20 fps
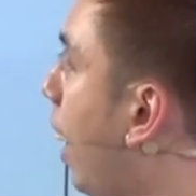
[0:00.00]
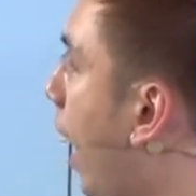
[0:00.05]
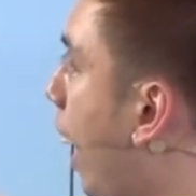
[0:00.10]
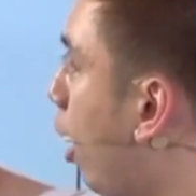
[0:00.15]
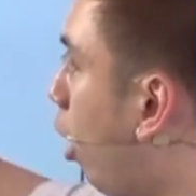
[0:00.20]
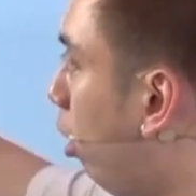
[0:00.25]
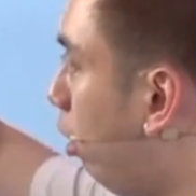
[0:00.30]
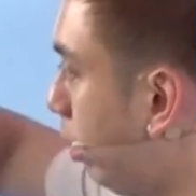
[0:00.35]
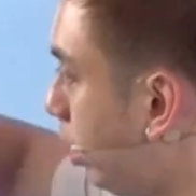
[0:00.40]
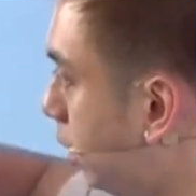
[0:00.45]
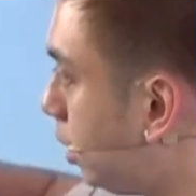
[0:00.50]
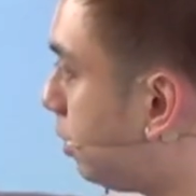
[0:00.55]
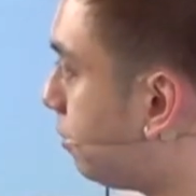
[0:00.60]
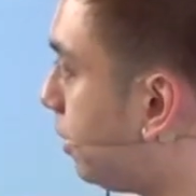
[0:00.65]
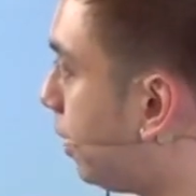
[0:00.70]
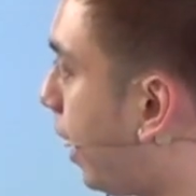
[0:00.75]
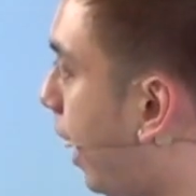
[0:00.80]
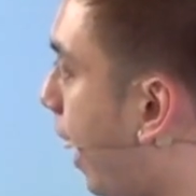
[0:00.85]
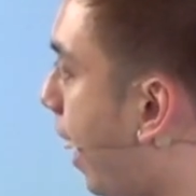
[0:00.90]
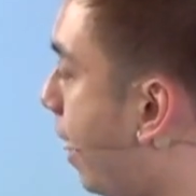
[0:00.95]
and all these
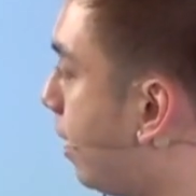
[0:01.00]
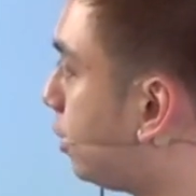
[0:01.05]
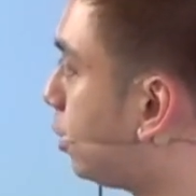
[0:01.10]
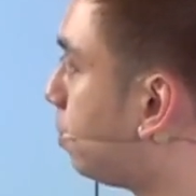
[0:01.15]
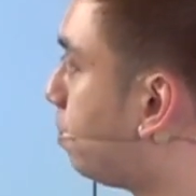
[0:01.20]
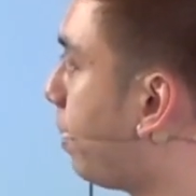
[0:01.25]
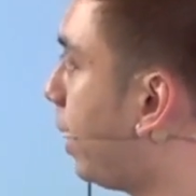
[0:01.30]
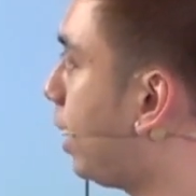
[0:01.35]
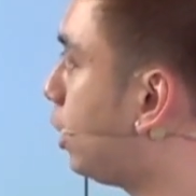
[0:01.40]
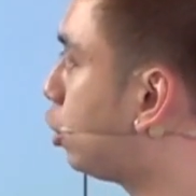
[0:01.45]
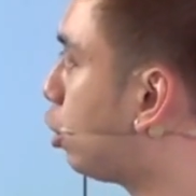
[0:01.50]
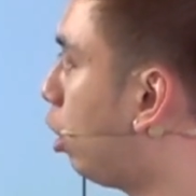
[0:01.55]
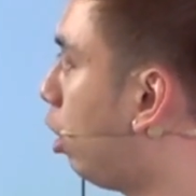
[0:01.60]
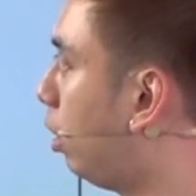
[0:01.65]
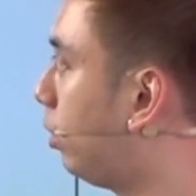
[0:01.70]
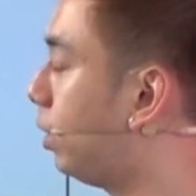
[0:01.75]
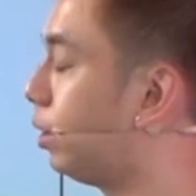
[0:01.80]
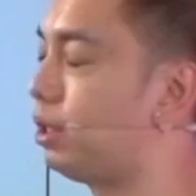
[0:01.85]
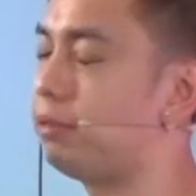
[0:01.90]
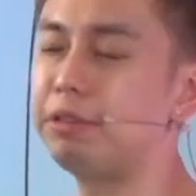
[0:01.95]
different ads based
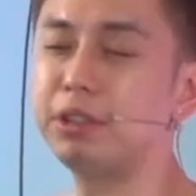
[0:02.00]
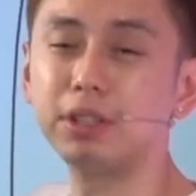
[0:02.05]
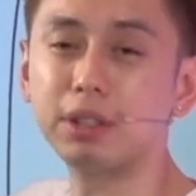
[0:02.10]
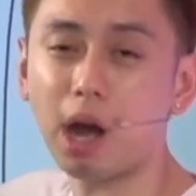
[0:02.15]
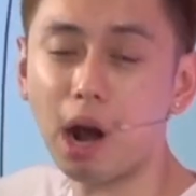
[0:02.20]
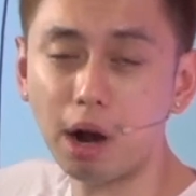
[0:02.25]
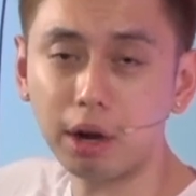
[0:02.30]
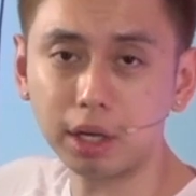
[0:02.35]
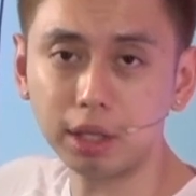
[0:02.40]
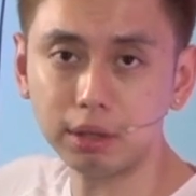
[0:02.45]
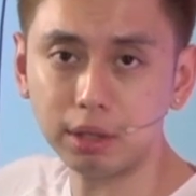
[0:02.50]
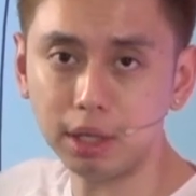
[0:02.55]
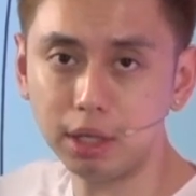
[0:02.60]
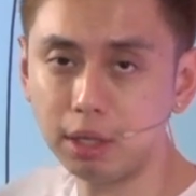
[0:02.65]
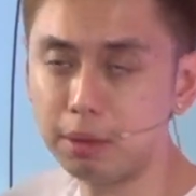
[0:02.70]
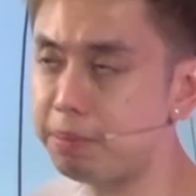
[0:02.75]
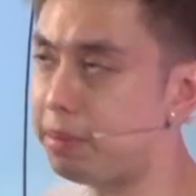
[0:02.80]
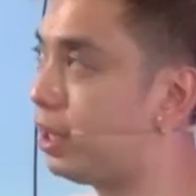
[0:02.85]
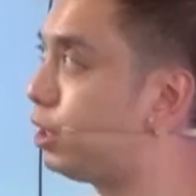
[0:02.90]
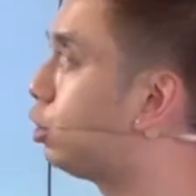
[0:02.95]
on the different
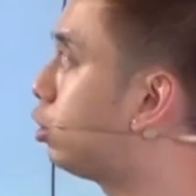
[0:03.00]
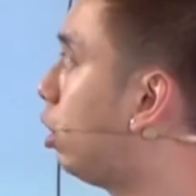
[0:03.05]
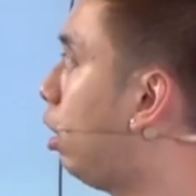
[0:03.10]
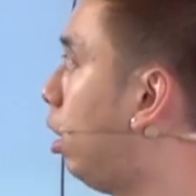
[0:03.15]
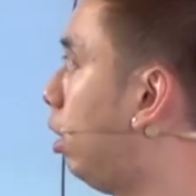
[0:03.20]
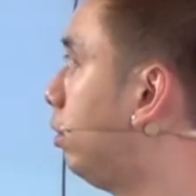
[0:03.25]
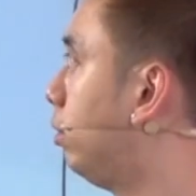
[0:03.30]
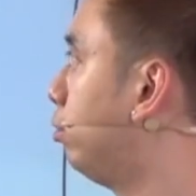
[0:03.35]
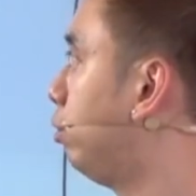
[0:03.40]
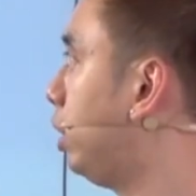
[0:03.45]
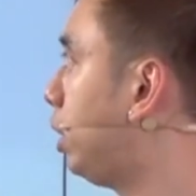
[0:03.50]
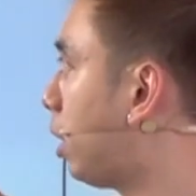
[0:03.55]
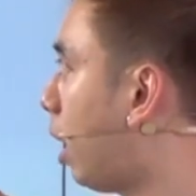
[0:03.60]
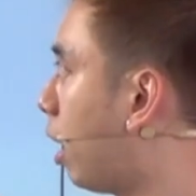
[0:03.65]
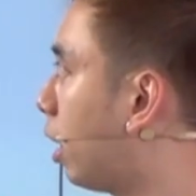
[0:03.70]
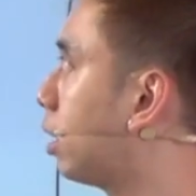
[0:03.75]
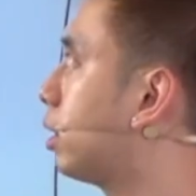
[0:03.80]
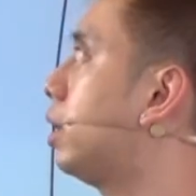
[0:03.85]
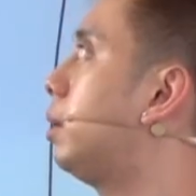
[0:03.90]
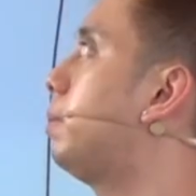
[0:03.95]
targeting, based on the
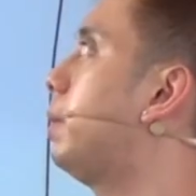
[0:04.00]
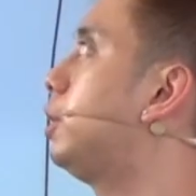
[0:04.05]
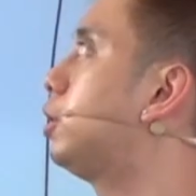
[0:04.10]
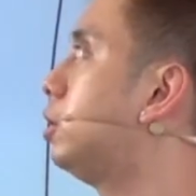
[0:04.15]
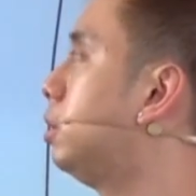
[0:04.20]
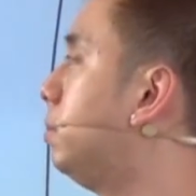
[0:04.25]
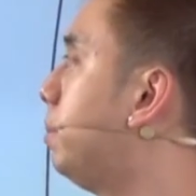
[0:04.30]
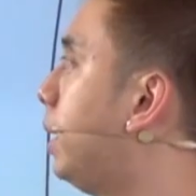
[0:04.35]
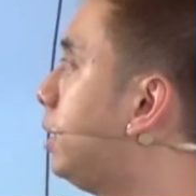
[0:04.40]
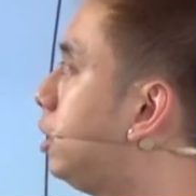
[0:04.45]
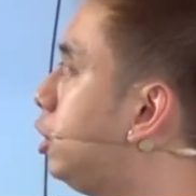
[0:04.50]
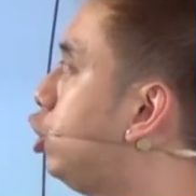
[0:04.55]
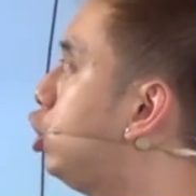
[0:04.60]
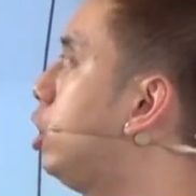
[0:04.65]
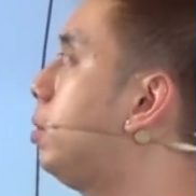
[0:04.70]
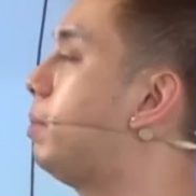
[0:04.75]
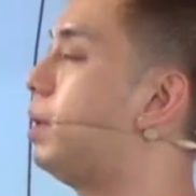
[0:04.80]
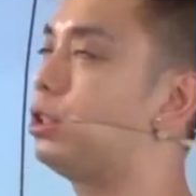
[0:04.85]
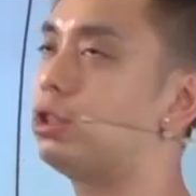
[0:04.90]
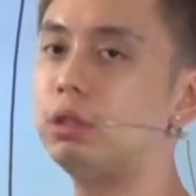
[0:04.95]
retargeting, based on the
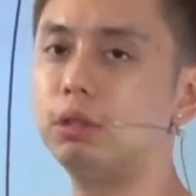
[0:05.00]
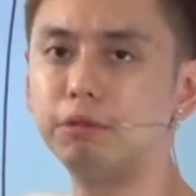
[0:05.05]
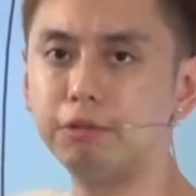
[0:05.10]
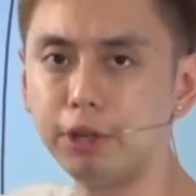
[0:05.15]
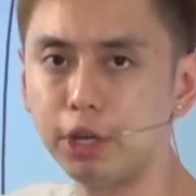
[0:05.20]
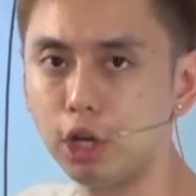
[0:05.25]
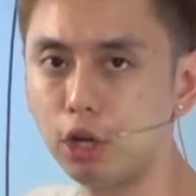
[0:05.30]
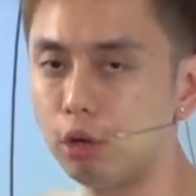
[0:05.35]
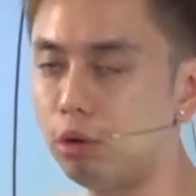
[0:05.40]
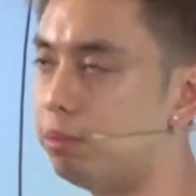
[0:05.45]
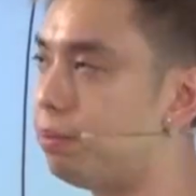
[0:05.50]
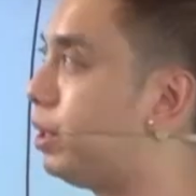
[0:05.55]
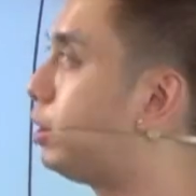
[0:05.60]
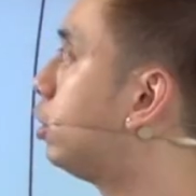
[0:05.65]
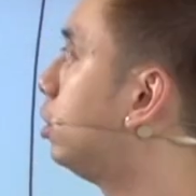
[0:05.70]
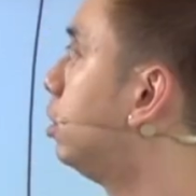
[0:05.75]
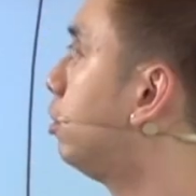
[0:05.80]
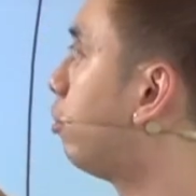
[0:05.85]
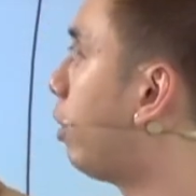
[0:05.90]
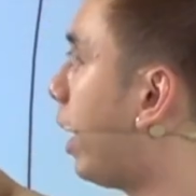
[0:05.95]
messaging, based on the video,
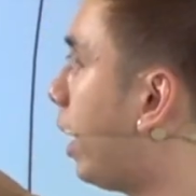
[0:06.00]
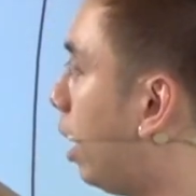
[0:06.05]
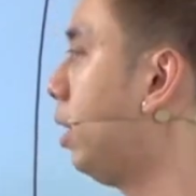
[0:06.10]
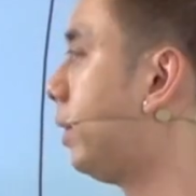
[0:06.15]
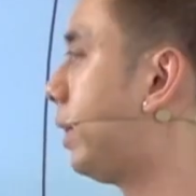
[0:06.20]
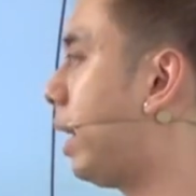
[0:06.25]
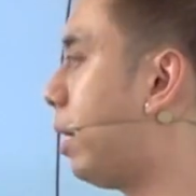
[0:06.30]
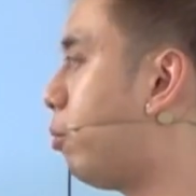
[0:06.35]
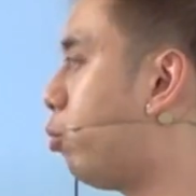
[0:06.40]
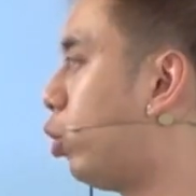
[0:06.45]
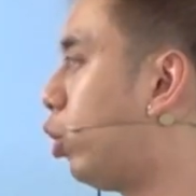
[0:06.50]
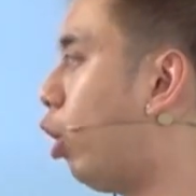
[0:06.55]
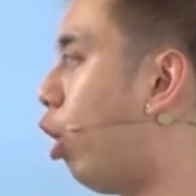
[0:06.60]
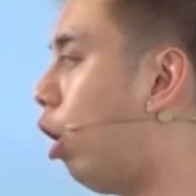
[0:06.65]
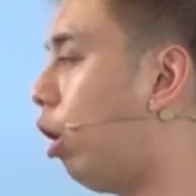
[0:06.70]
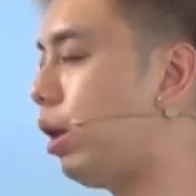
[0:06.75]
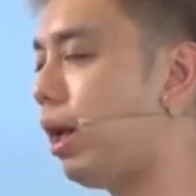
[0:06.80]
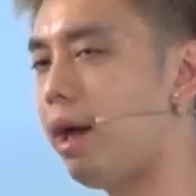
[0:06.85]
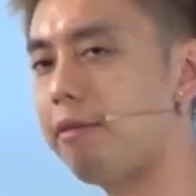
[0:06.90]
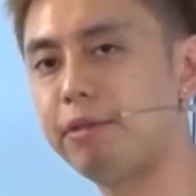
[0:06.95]
based on the write-up, they would
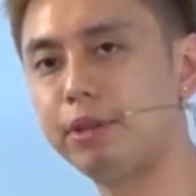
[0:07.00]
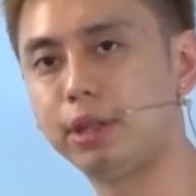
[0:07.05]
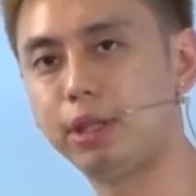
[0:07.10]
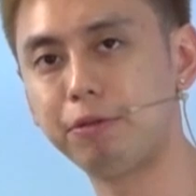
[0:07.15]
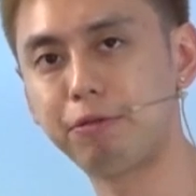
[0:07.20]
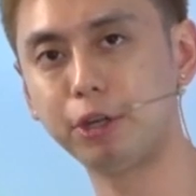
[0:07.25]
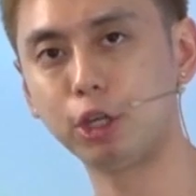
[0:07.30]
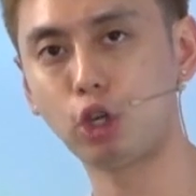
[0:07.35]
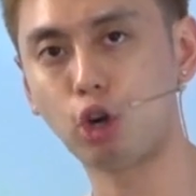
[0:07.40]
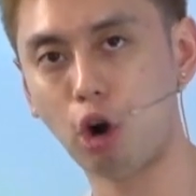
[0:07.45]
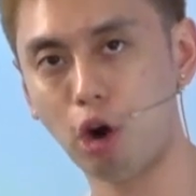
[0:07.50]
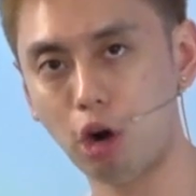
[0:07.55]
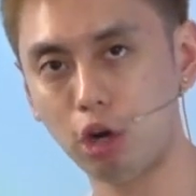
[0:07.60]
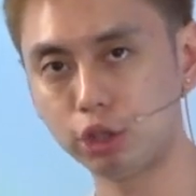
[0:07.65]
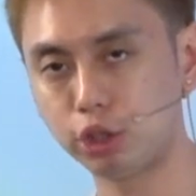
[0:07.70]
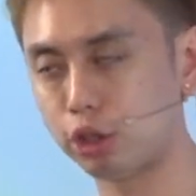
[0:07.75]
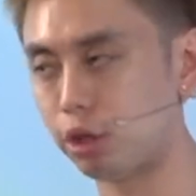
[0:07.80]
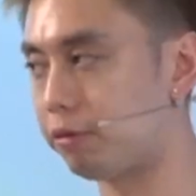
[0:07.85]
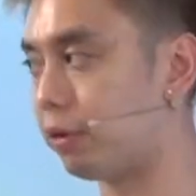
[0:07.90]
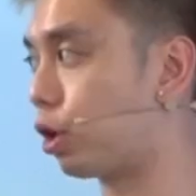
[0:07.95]
all have a different
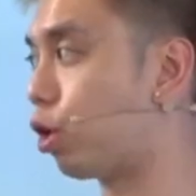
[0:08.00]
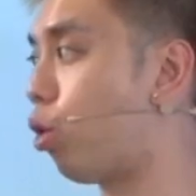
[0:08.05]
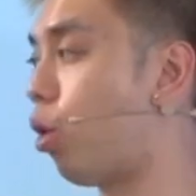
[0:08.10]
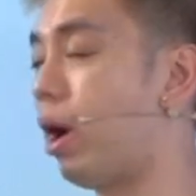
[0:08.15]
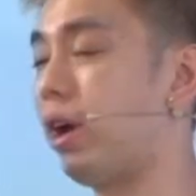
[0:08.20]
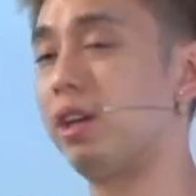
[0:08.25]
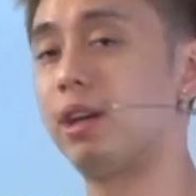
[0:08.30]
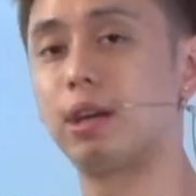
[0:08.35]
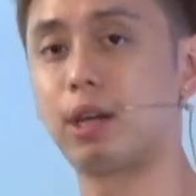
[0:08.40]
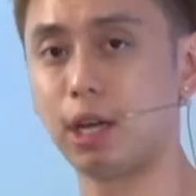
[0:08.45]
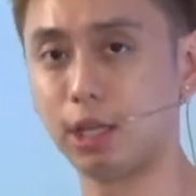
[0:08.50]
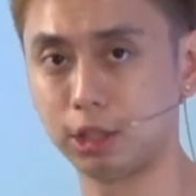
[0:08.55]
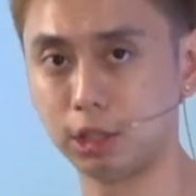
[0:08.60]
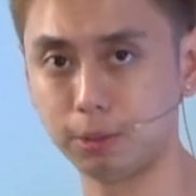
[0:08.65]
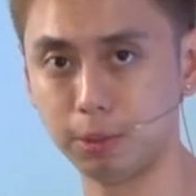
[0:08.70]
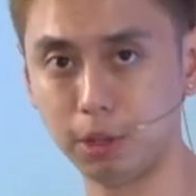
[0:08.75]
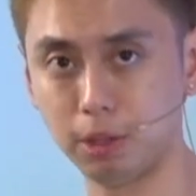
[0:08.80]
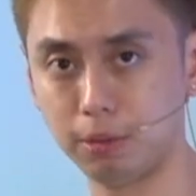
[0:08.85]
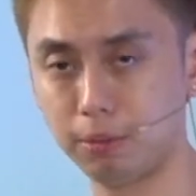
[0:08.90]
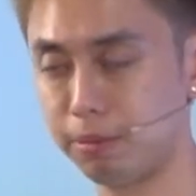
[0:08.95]
cost of acquiring a
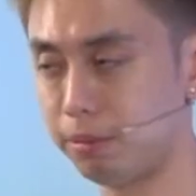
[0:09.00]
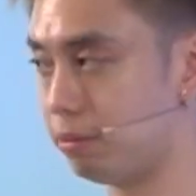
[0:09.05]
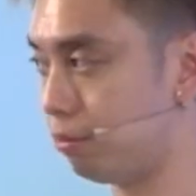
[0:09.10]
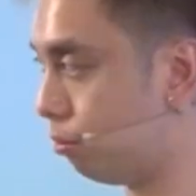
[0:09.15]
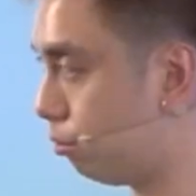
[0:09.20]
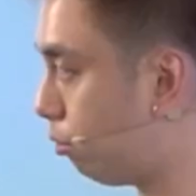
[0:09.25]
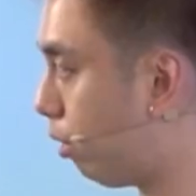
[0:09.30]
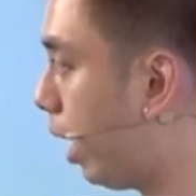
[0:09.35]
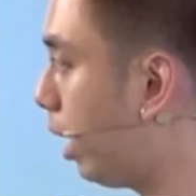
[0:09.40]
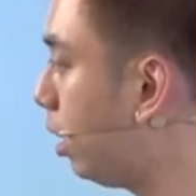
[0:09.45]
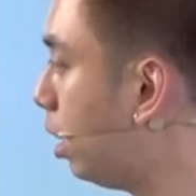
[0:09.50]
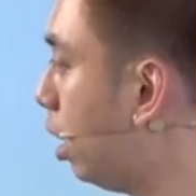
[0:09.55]
customer. Right?